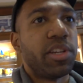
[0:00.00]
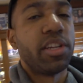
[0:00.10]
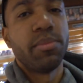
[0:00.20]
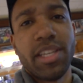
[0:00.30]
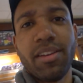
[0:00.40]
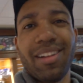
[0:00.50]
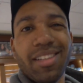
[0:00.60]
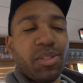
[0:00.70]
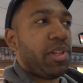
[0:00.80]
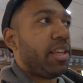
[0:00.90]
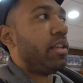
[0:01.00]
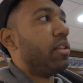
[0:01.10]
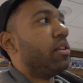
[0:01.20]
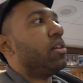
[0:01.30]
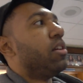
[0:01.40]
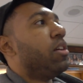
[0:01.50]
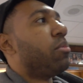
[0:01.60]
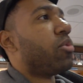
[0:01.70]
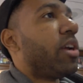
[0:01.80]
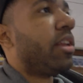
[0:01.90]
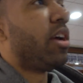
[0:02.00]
when it comes out, I'll explain it. Right